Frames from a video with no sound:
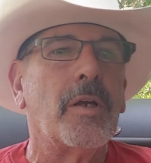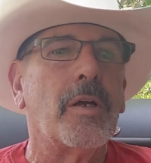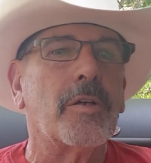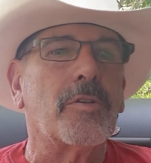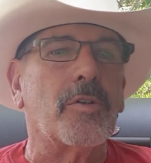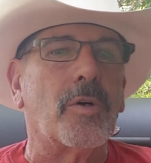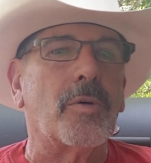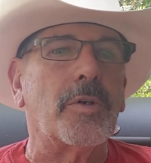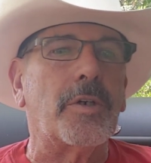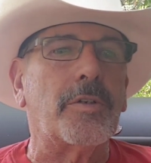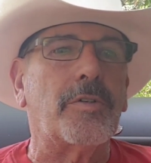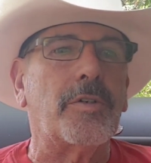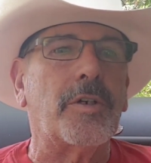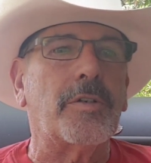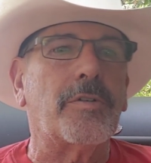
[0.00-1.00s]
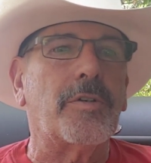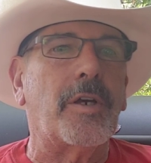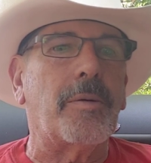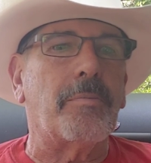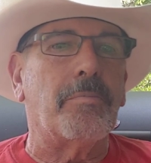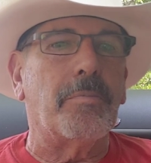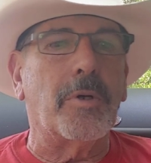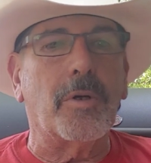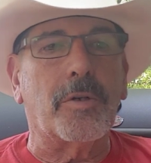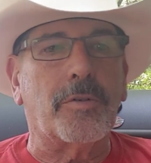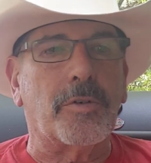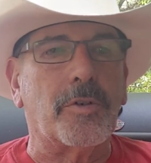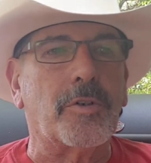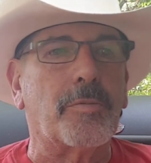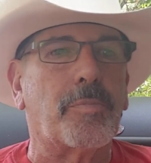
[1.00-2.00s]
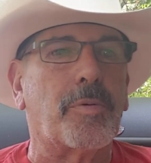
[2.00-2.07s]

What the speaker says: So it's a militant